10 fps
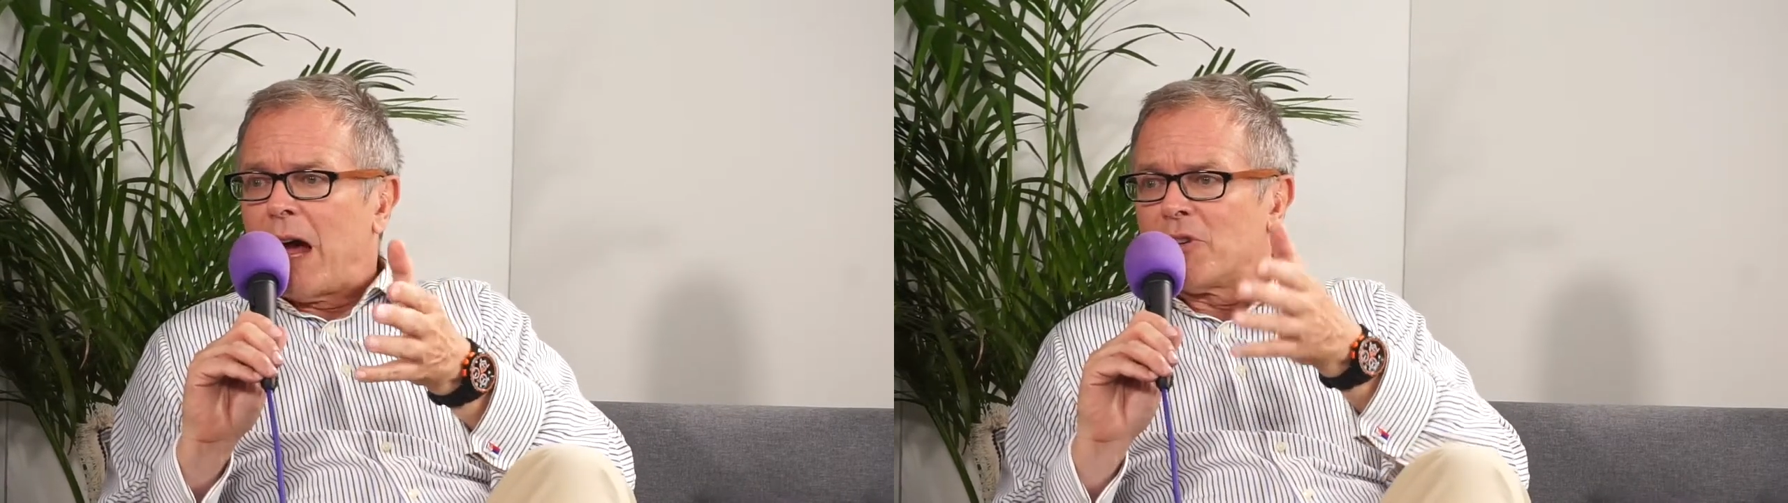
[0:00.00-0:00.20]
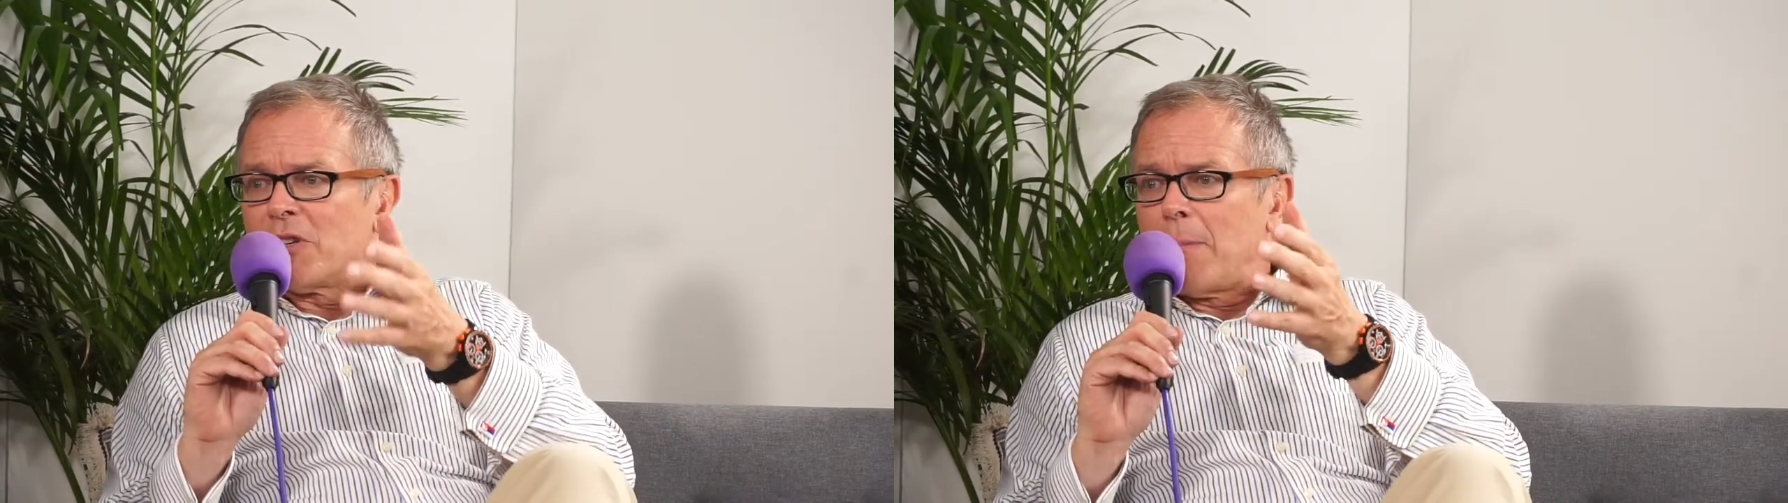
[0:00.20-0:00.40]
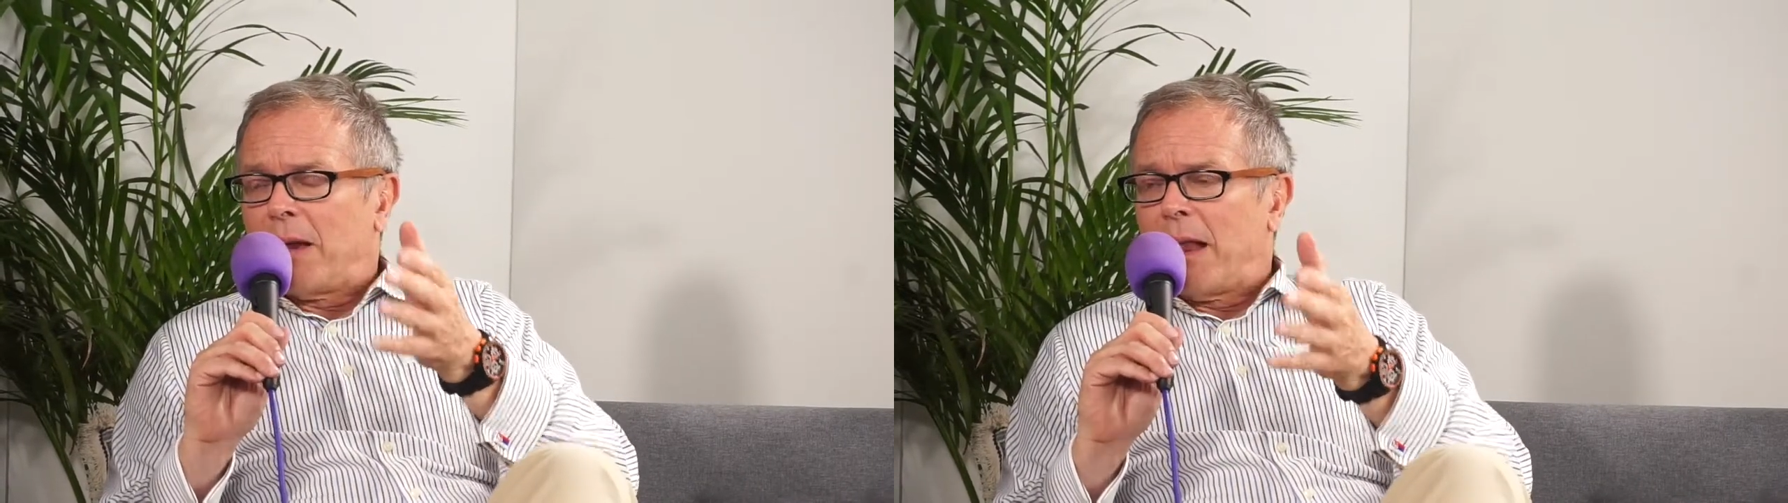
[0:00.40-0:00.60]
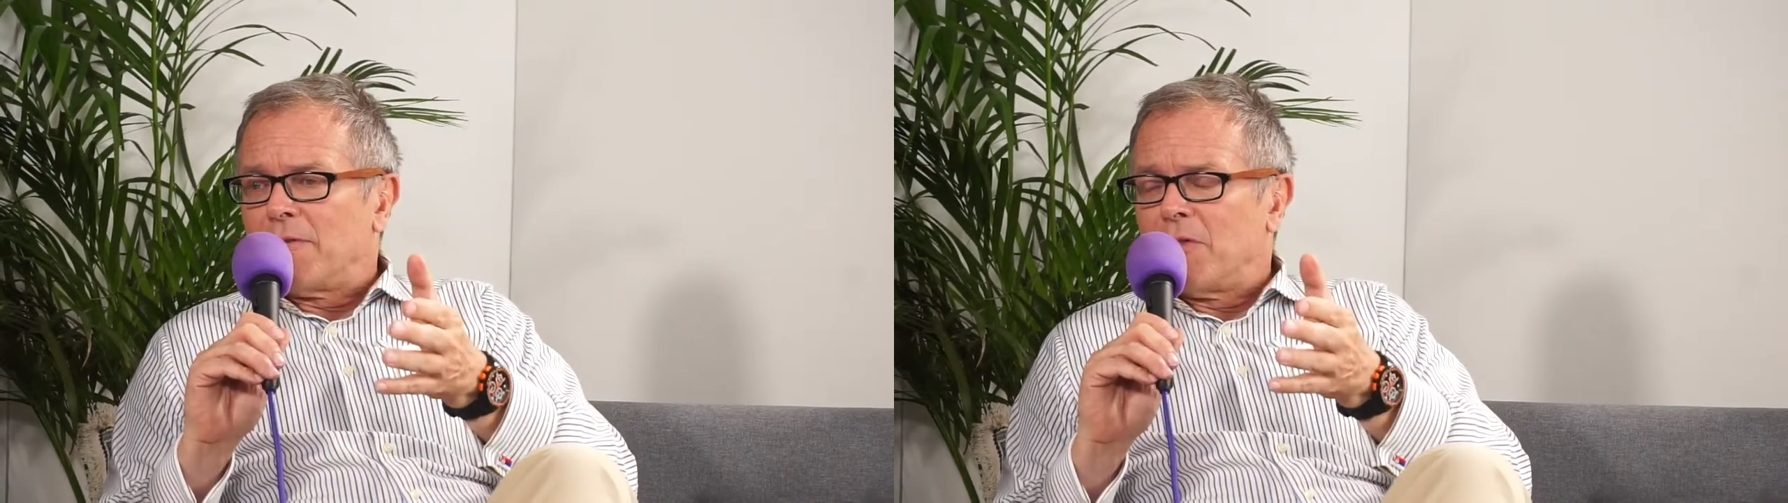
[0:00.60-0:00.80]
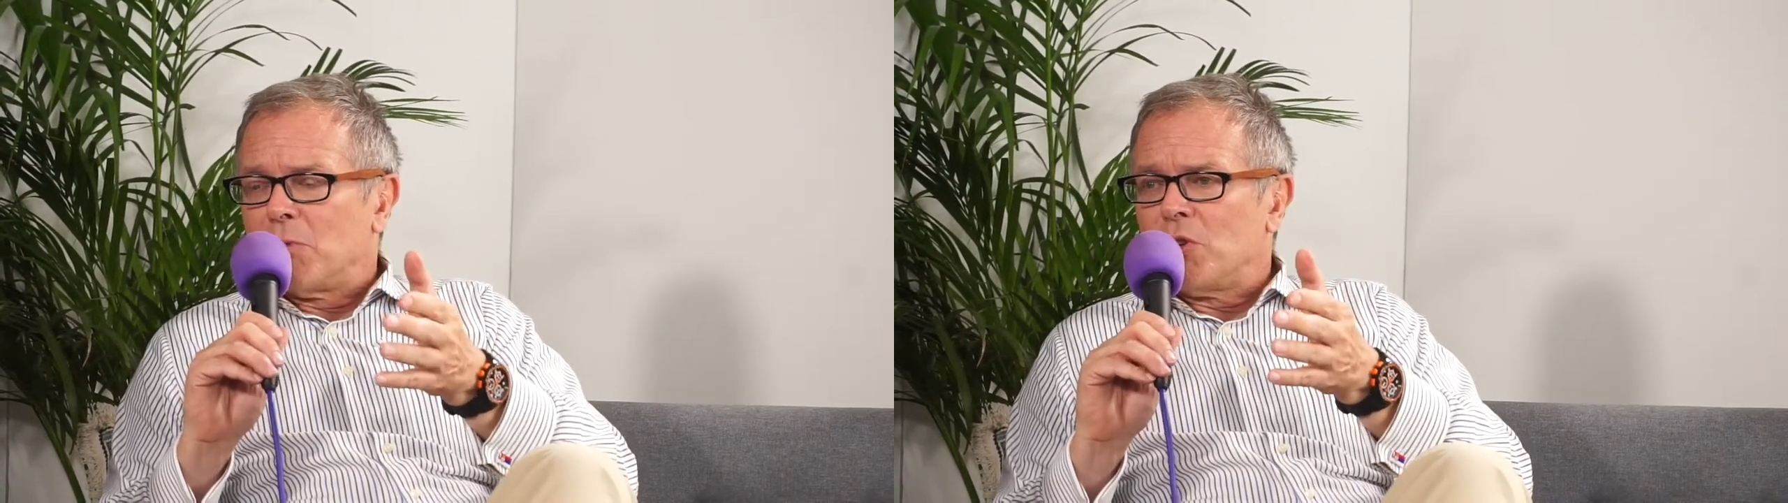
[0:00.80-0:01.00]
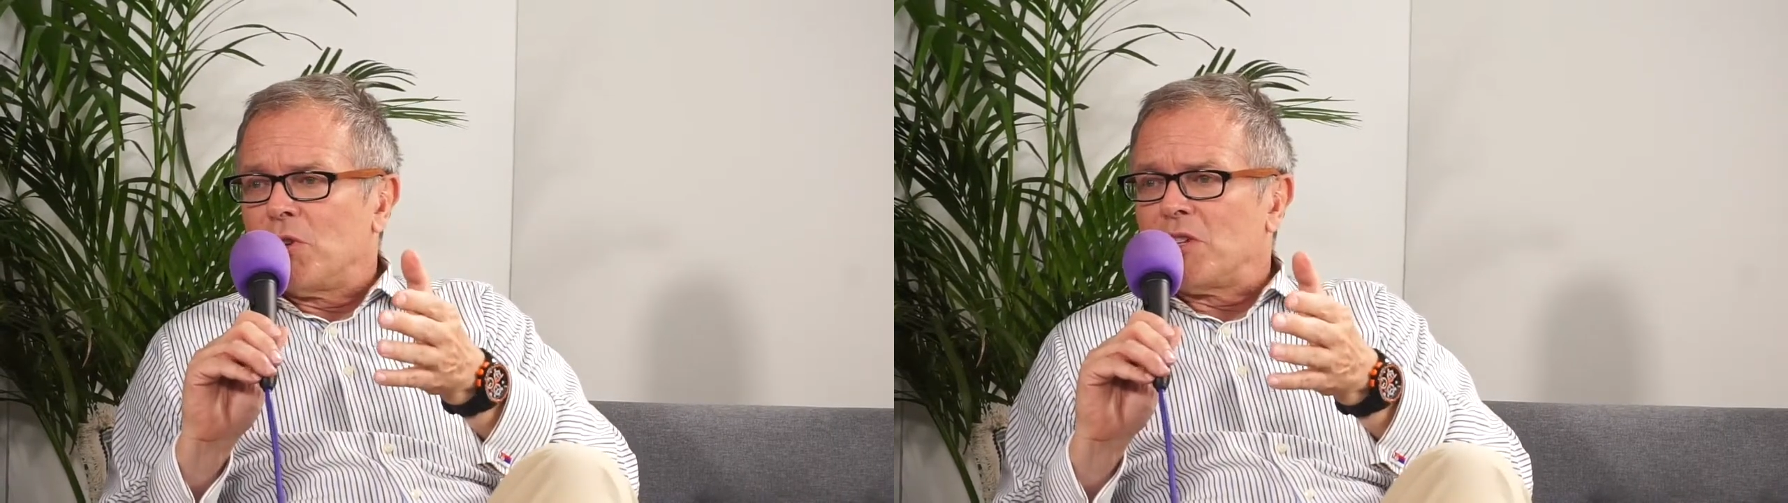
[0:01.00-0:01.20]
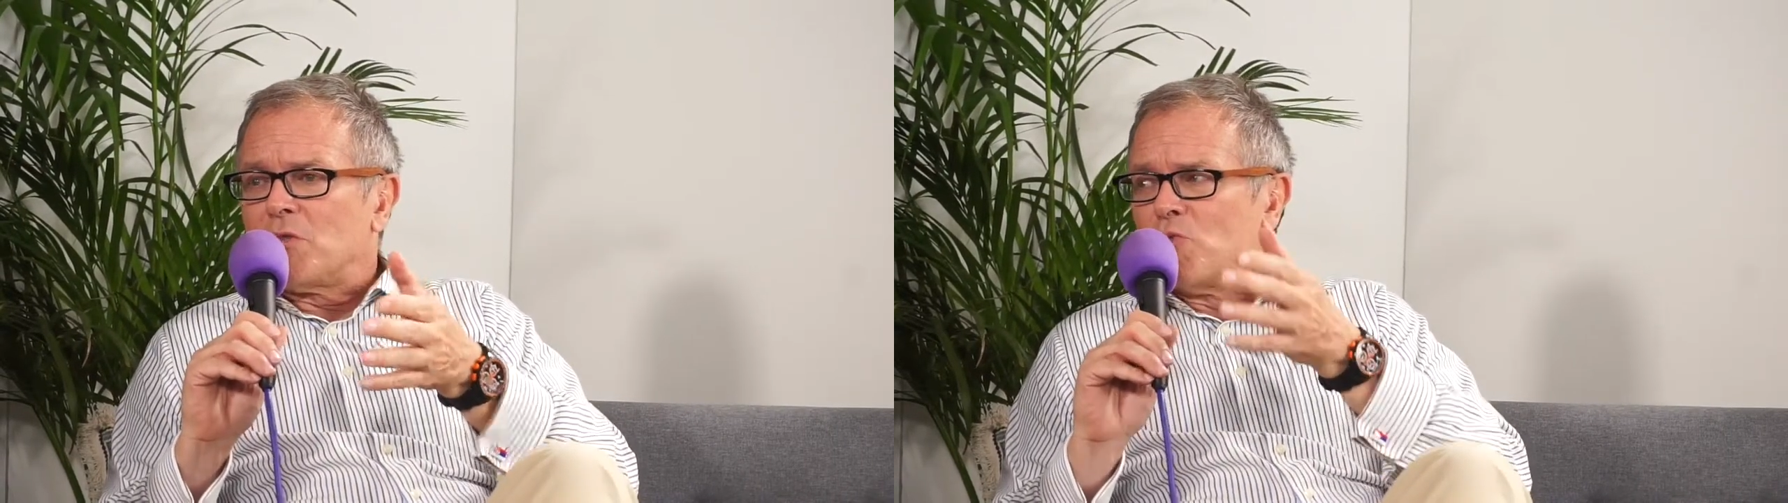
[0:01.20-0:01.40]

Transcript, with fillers: RSI platforms, you need to